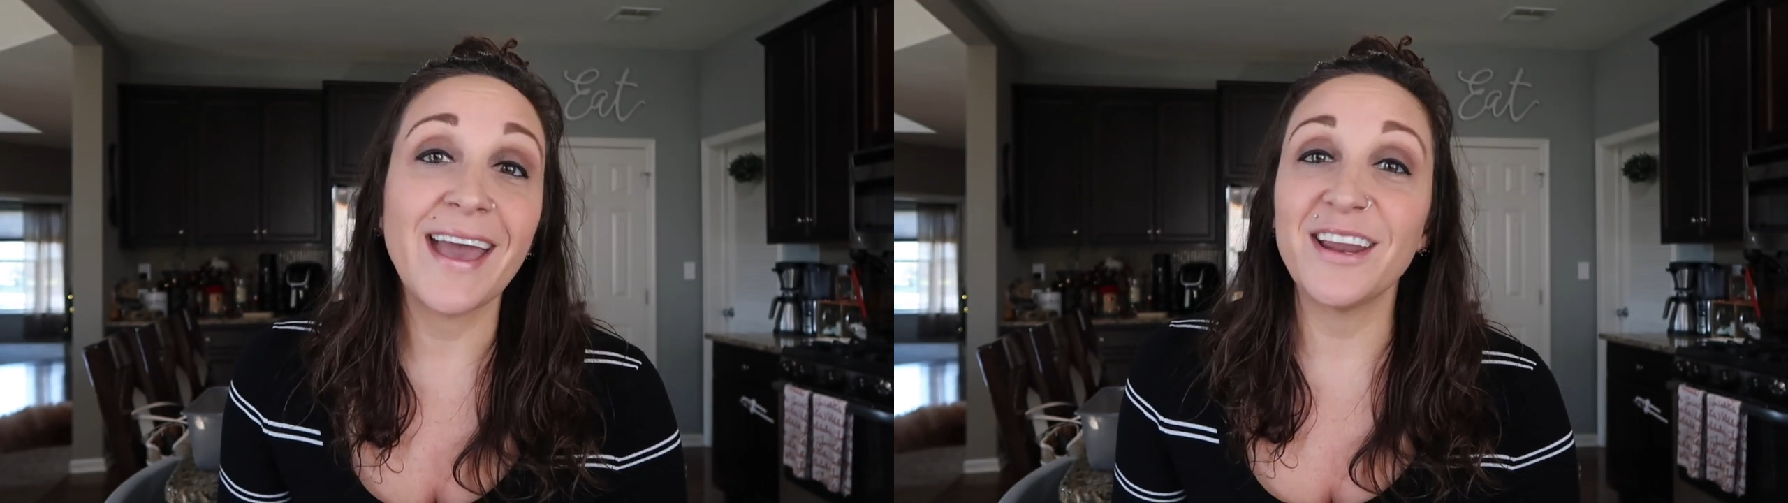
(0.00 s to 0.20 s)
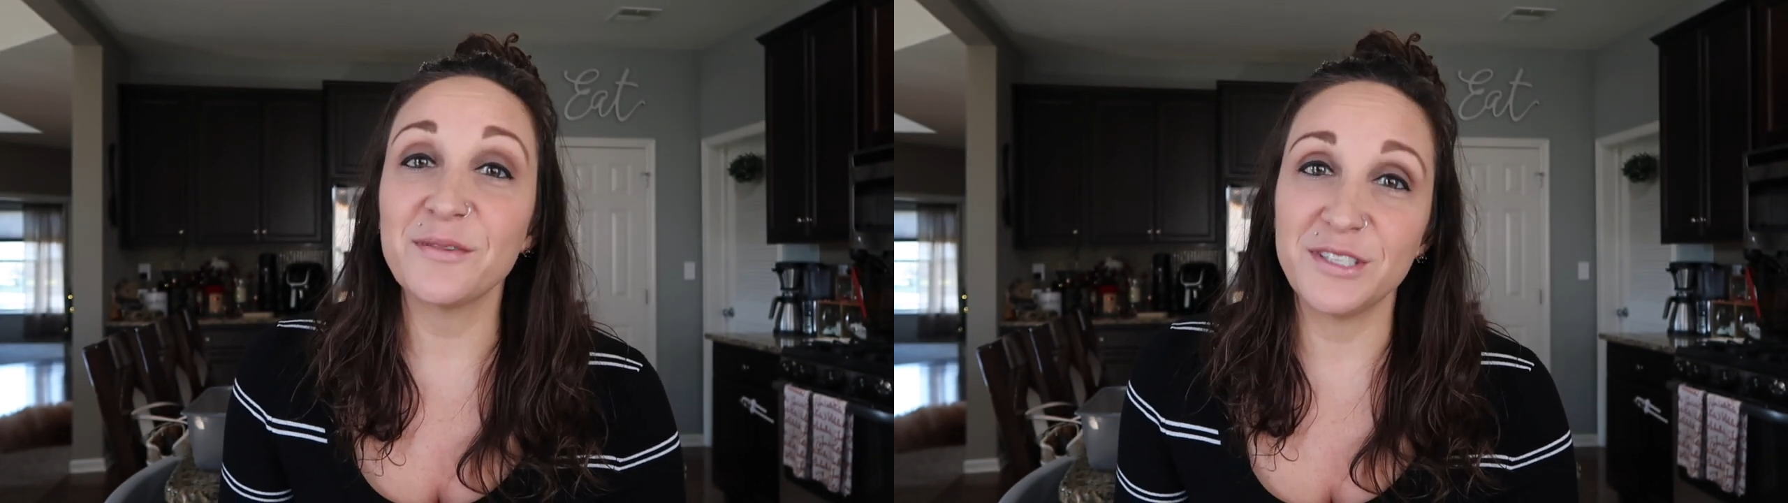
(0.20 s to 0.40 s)

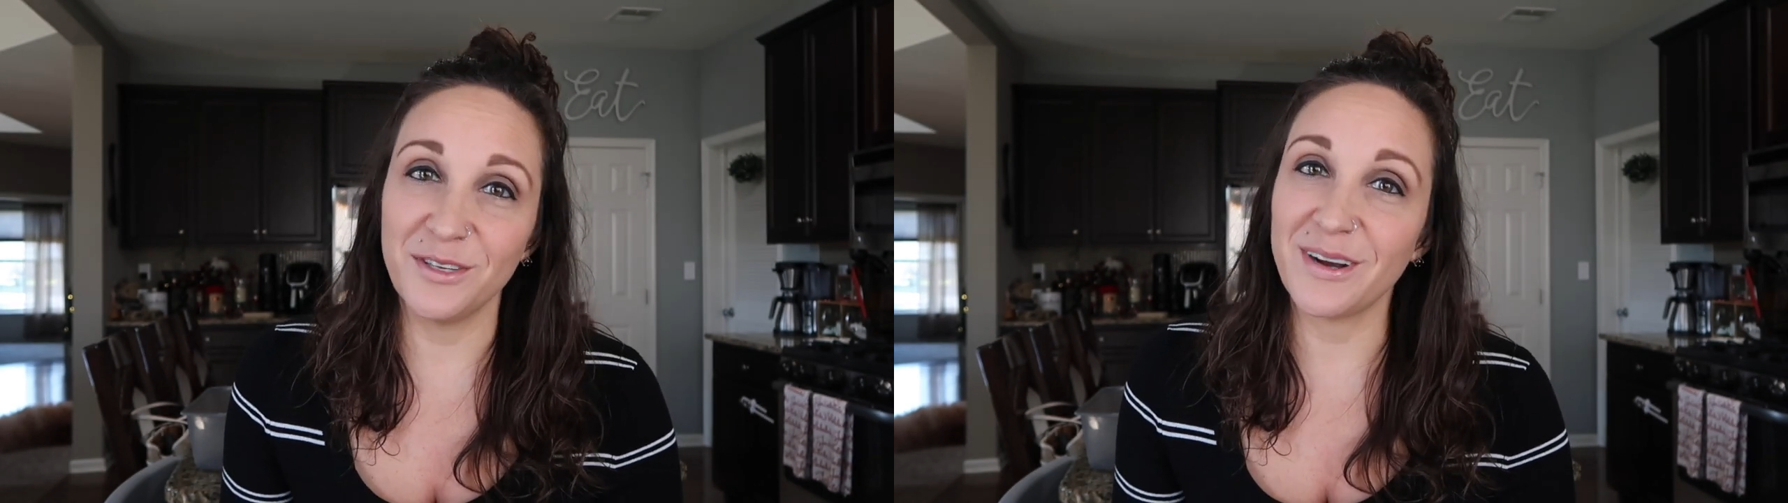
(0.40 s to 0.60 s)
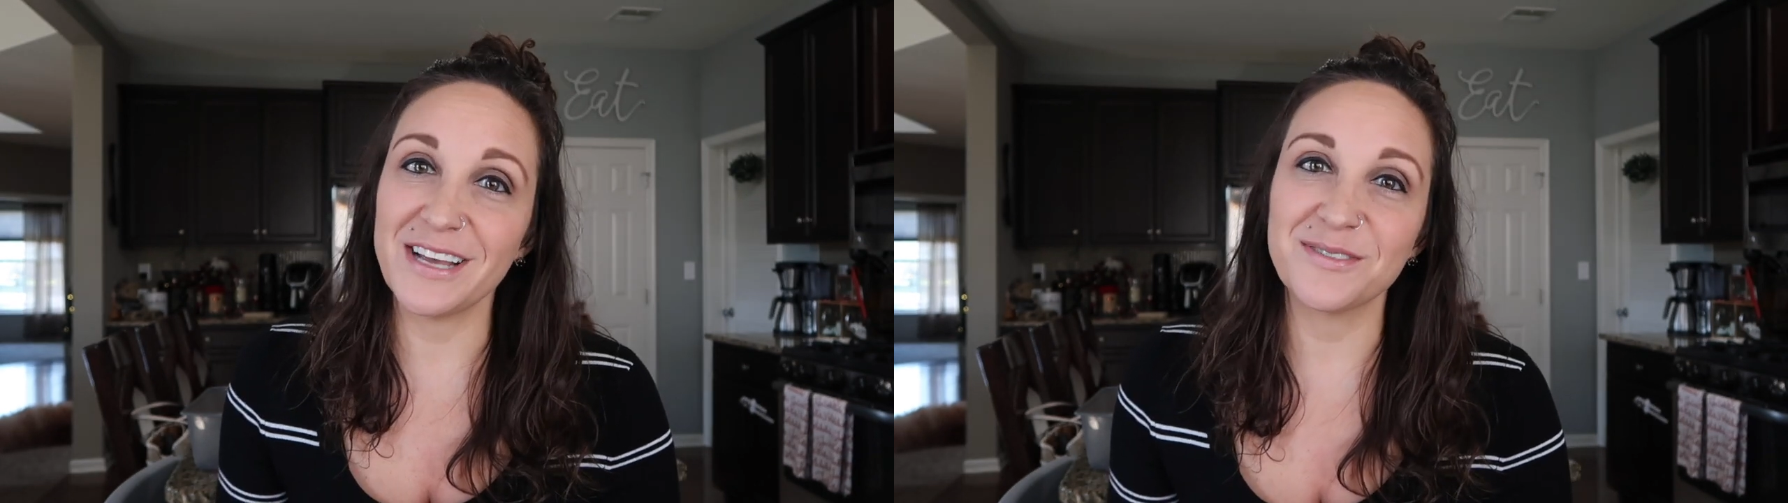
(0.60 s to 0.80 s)
and I will
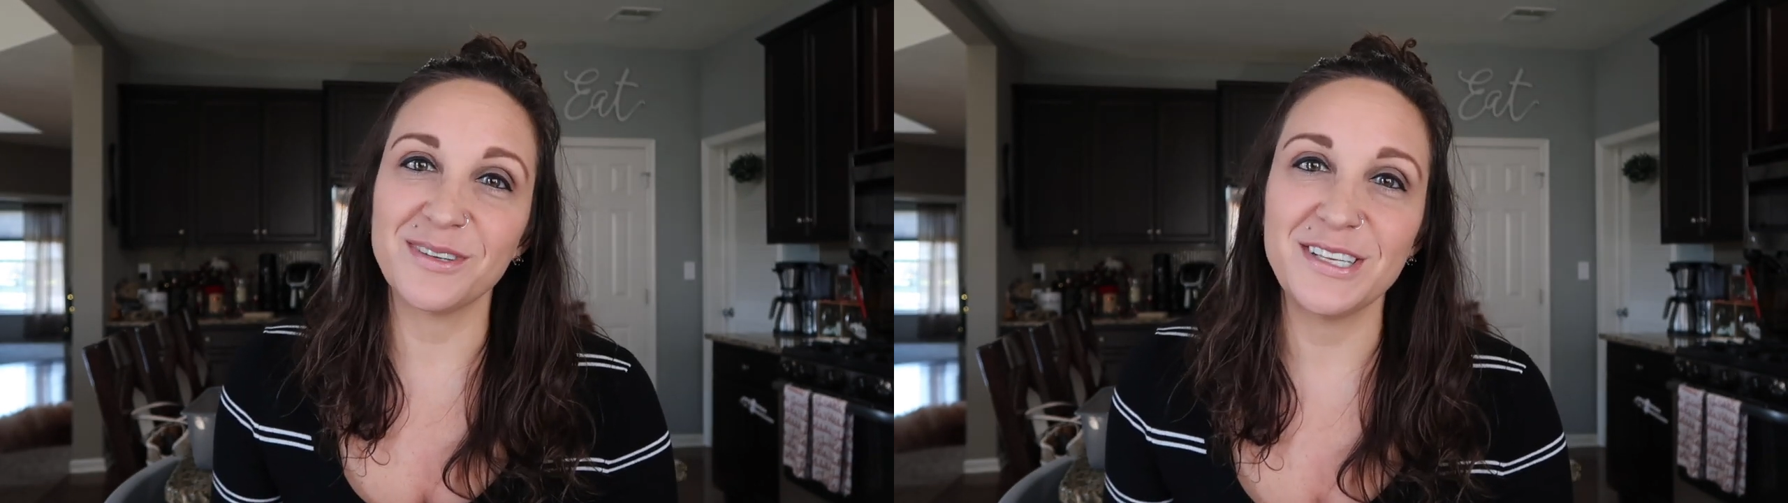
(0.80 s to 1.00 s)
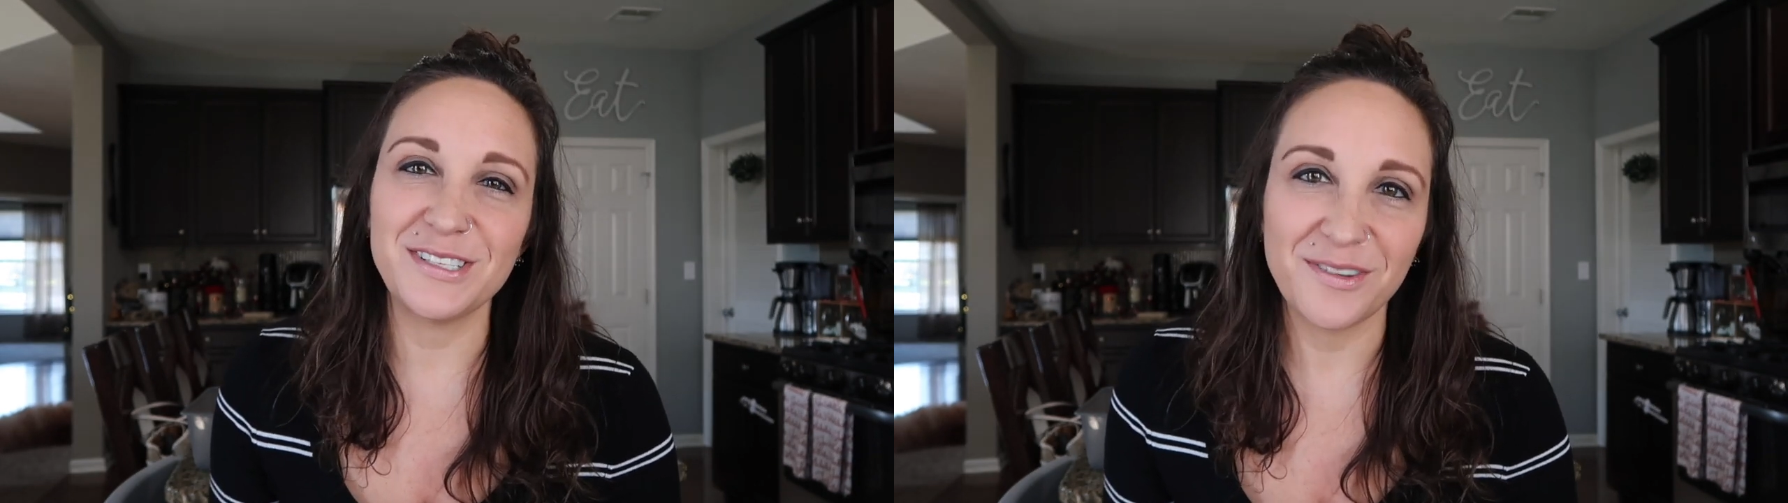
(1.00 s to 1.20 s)
see you guys
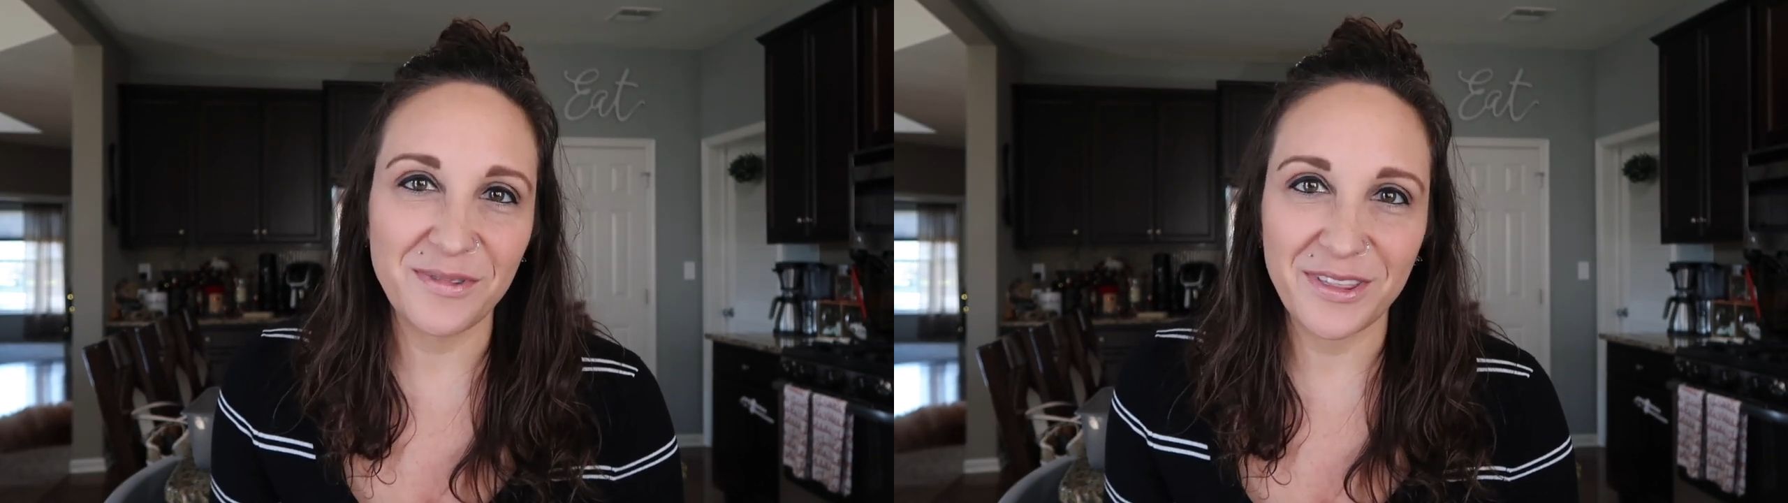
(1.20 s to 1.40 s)
really soon